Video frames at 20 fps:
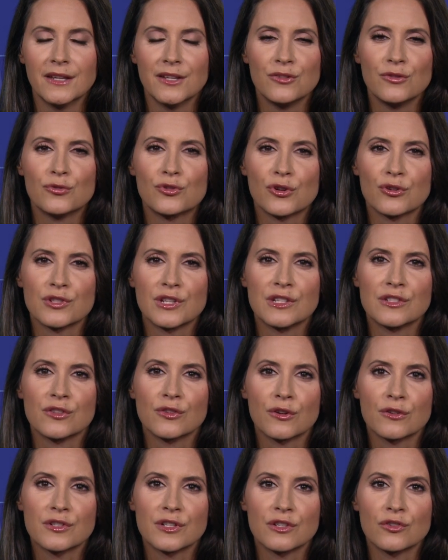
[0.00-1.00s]
New Jersey's
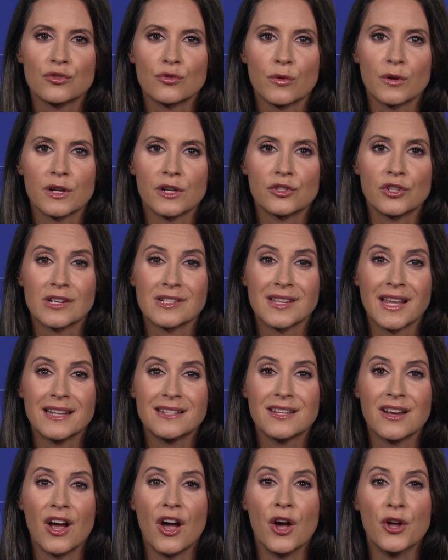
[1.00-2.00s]
nursing shortage has led
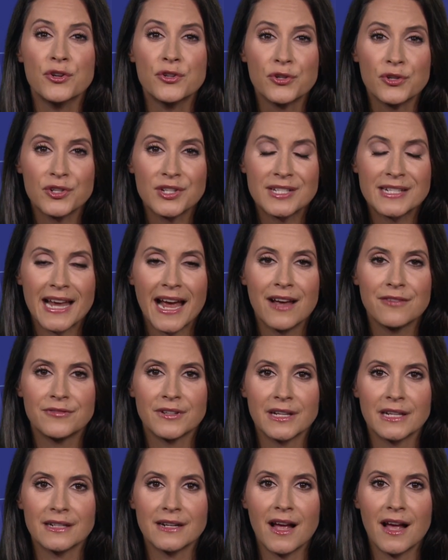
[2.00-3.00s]
to
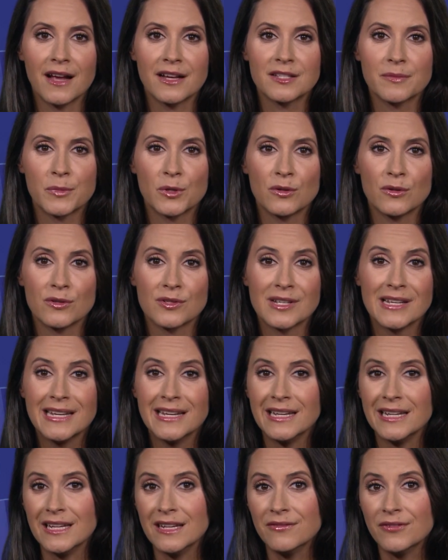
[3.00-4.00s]
understaffing in hospitals,
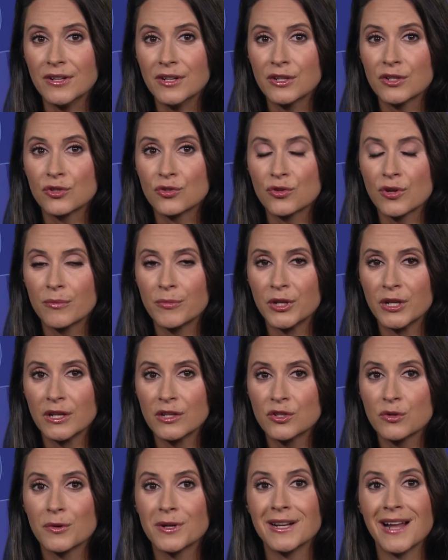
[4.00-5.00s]
even contributing
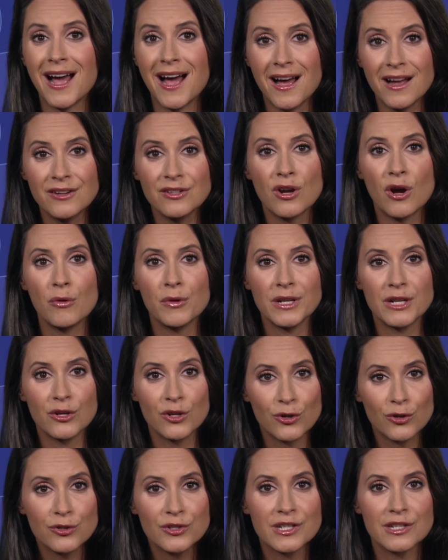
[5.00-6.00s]
to an ongoing
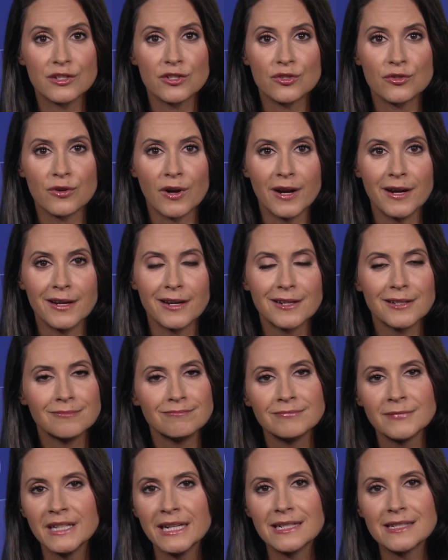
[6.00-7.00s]
nurses' strike.
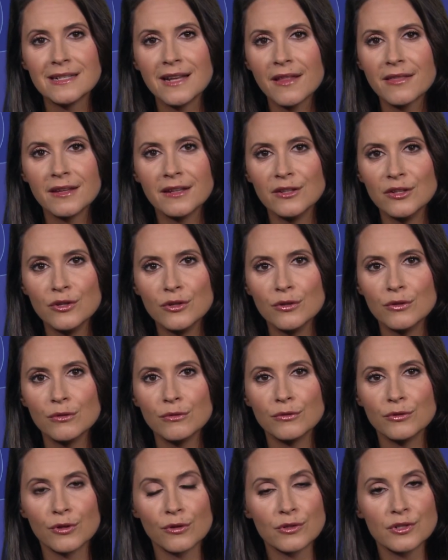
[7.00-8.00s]
It's nothing new.
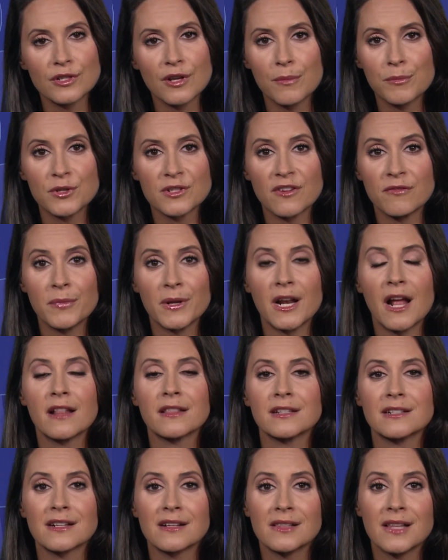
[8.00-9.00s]
Nurse numbers have been on
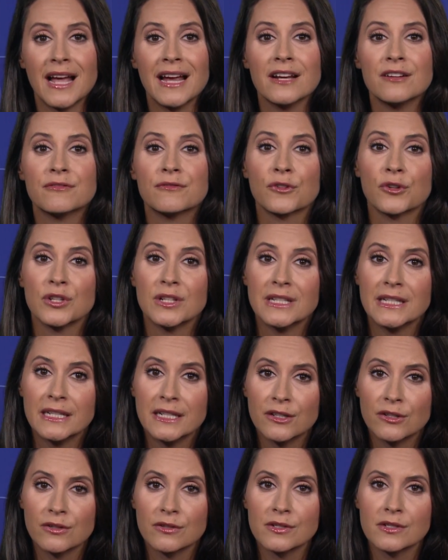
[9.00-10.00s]
the decline for
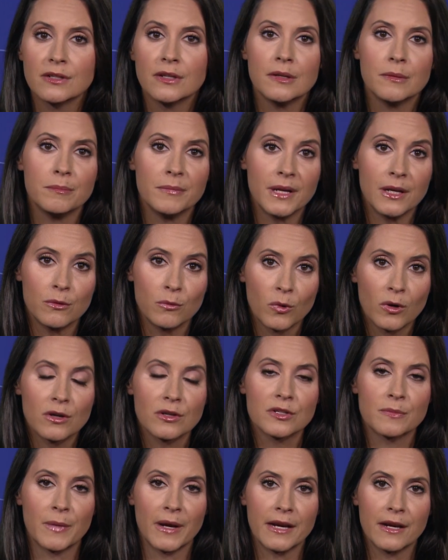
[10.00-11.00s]
years, made
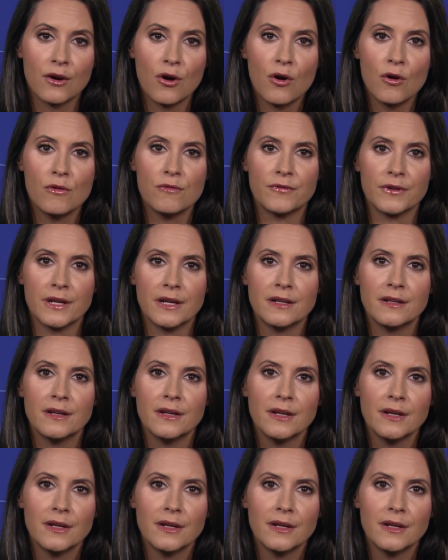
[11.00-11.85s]
worse by COVID.